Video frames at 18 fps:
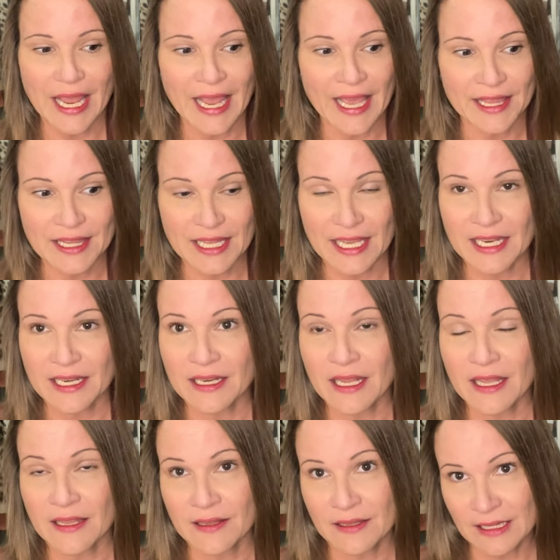and then
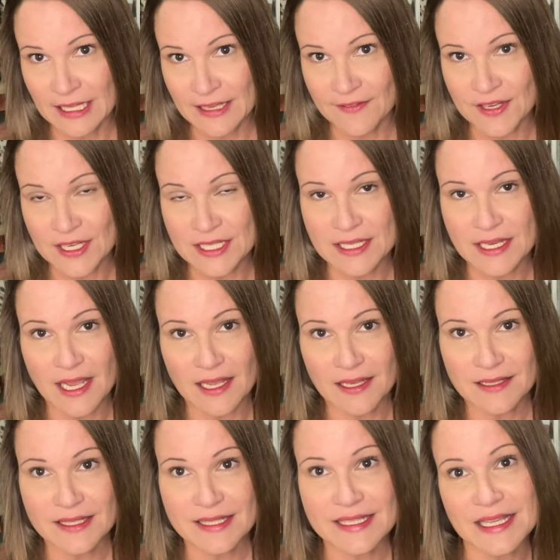leaving
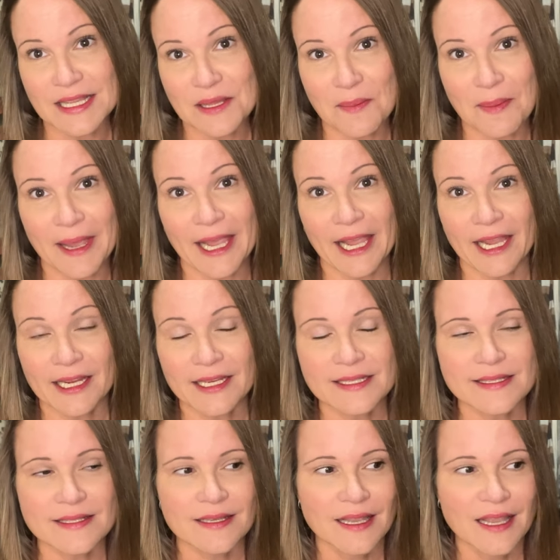dents in the
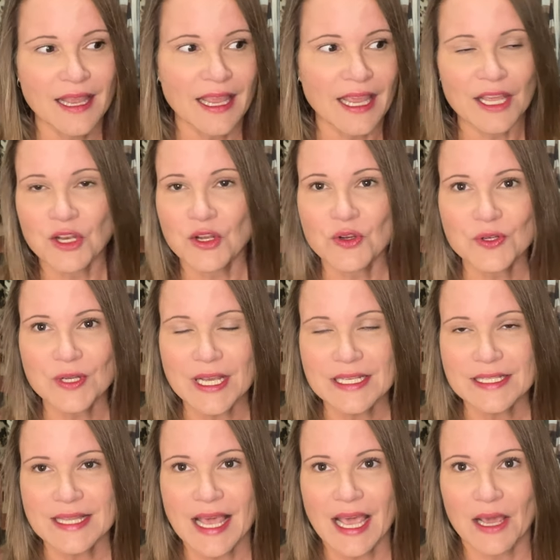bags. And who
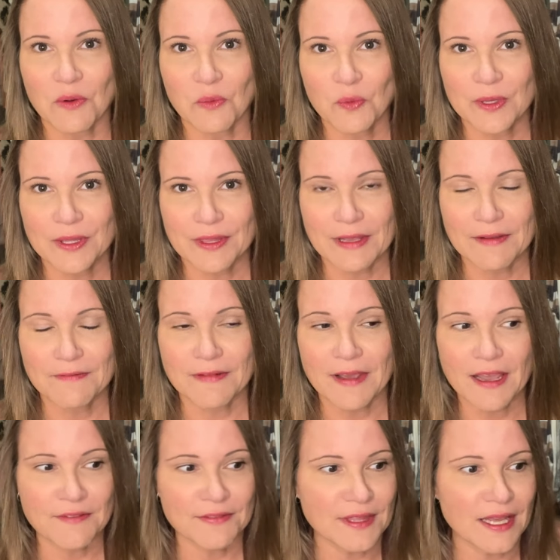does that with a
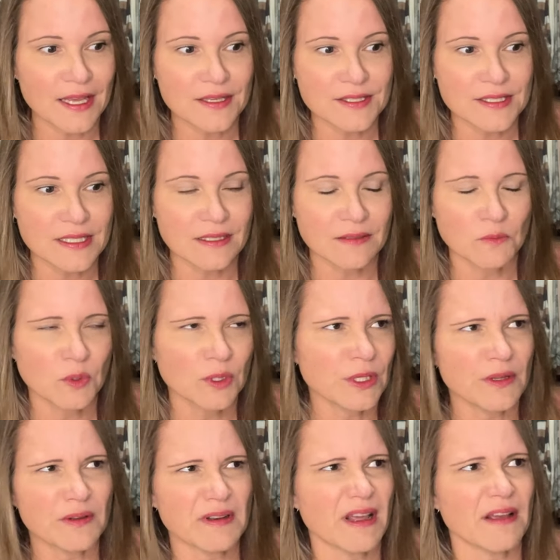5,000, well,
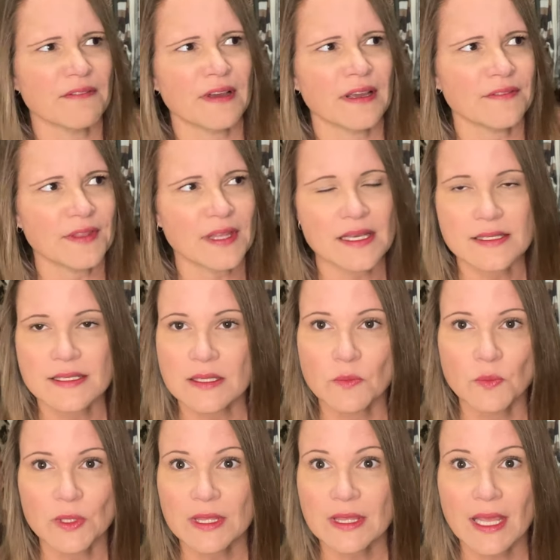no, not
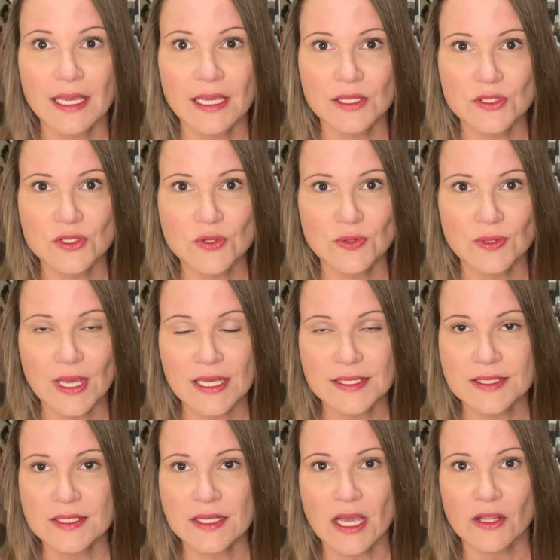5,000, with like a
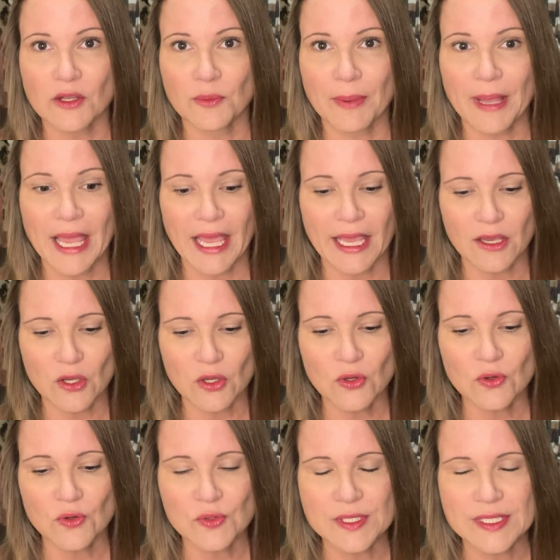$2,000 bag?
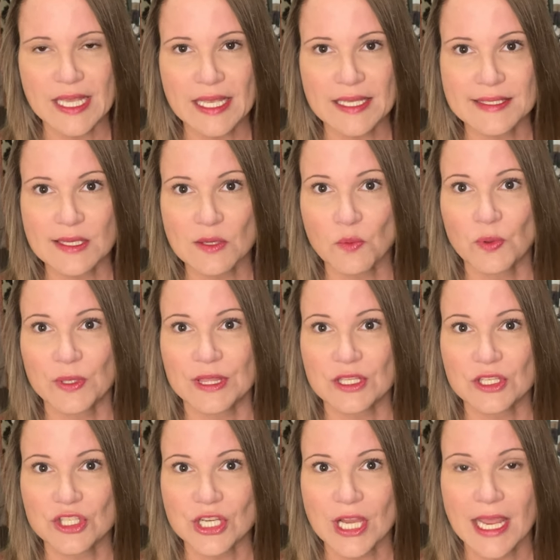Who sends it with
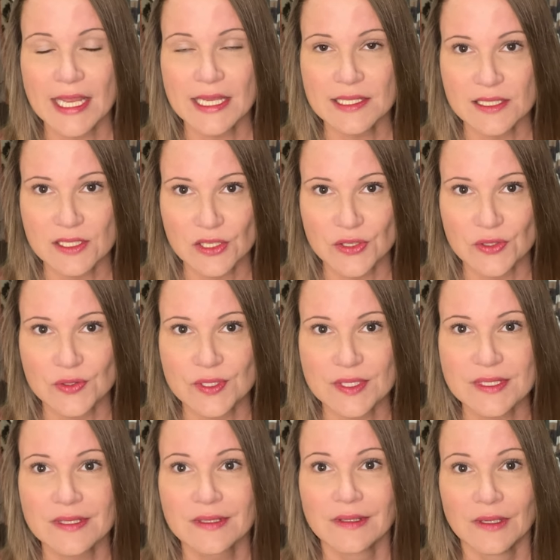the chains
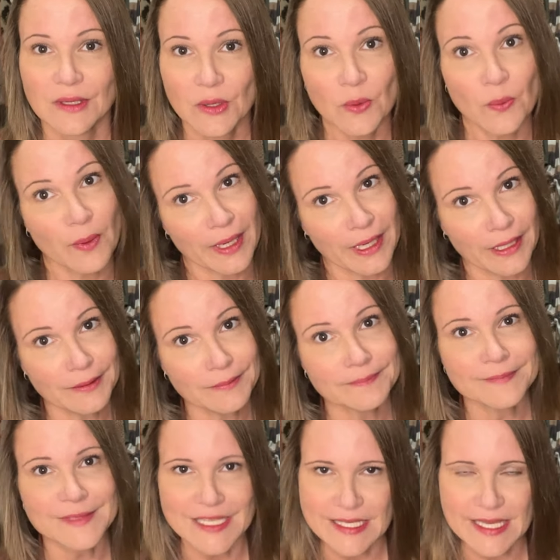loose? Well,
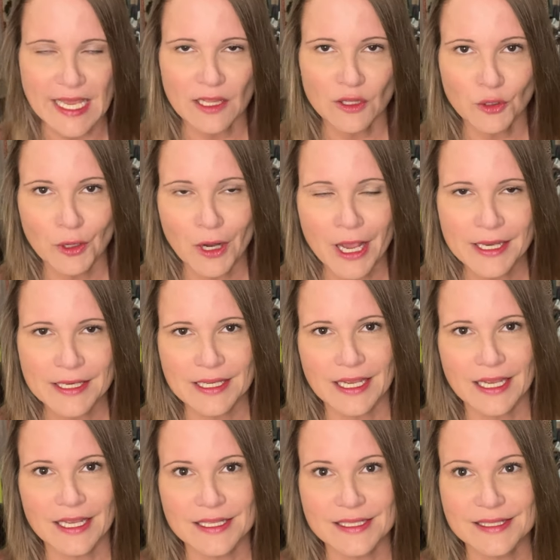St. Laurent
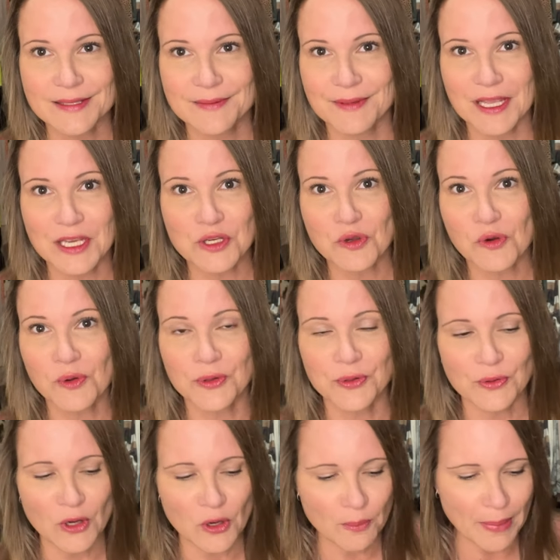does. They do it with
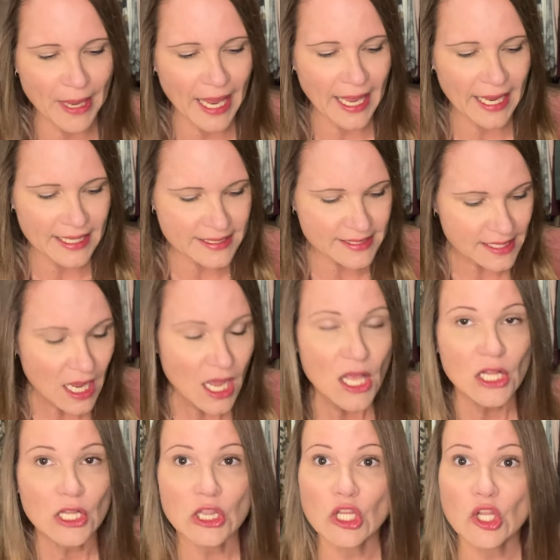their own bags.
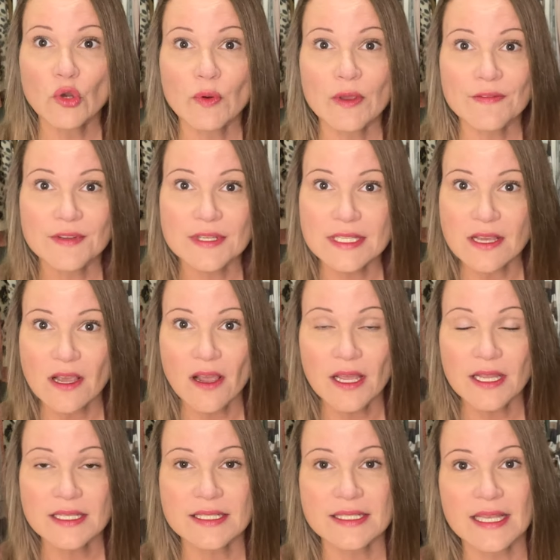Louis
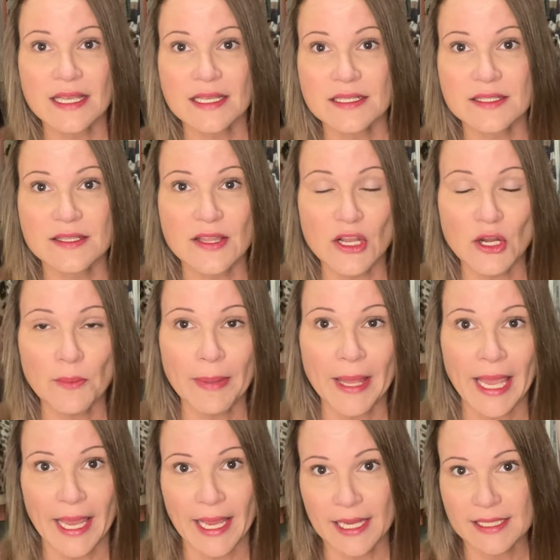Vuitton sends their
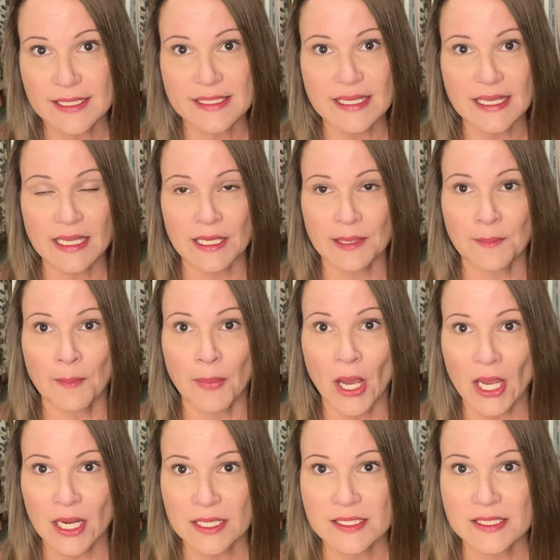bags in
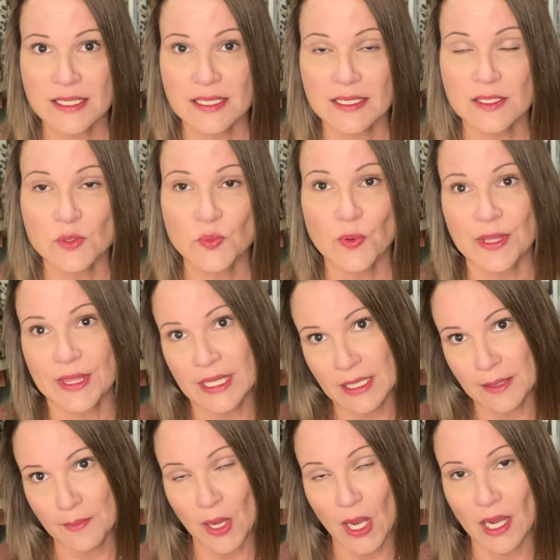boxes
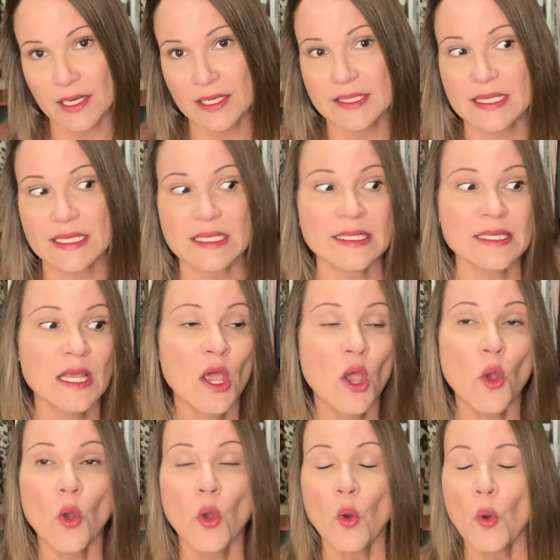within boxes
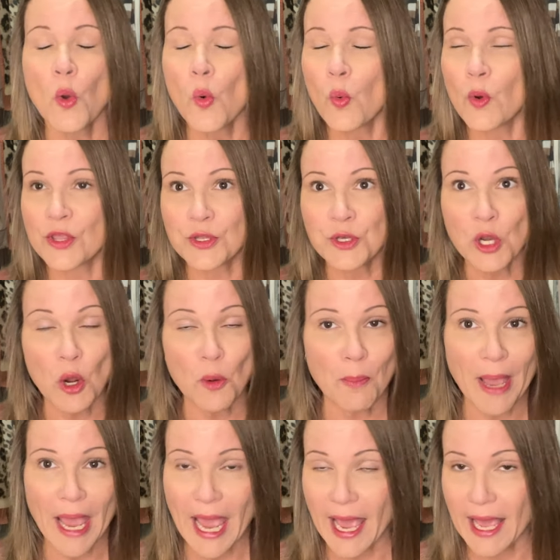with no
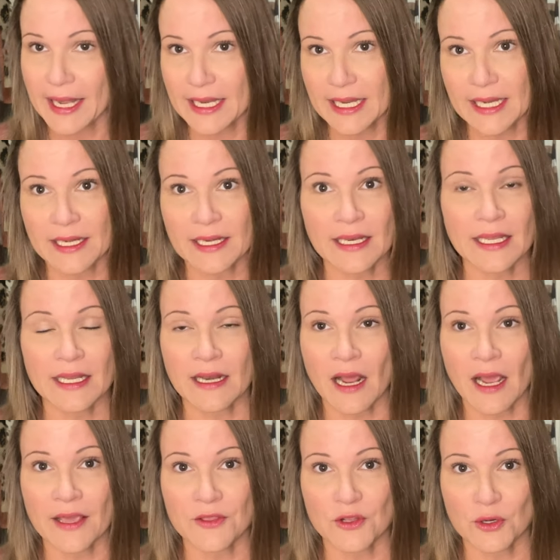padding in
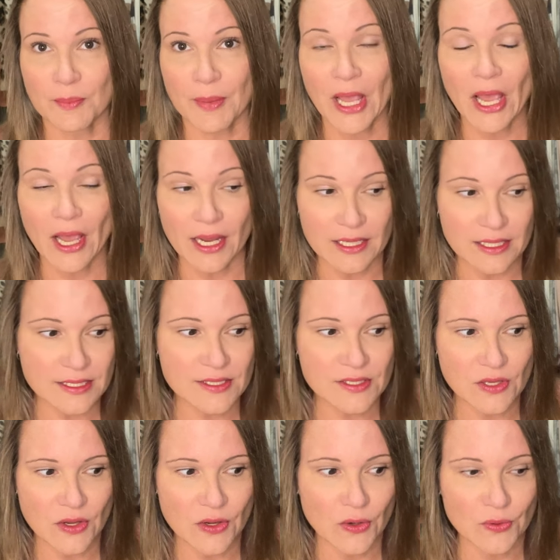either box.
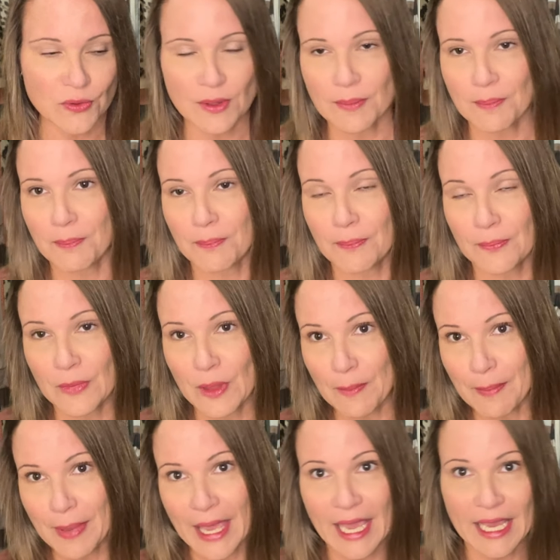So the, the
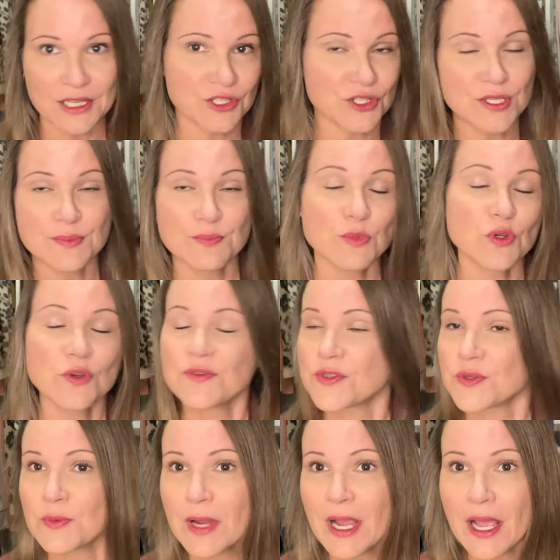bag just
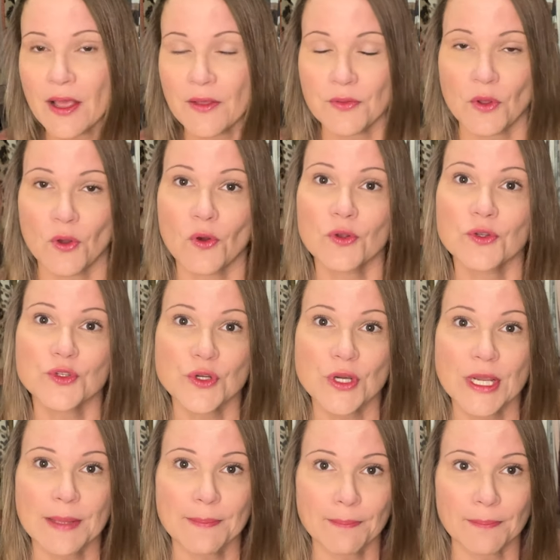moves around the whole
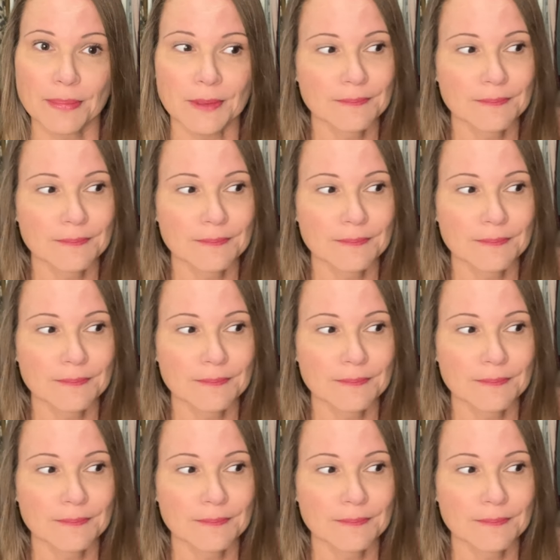trip.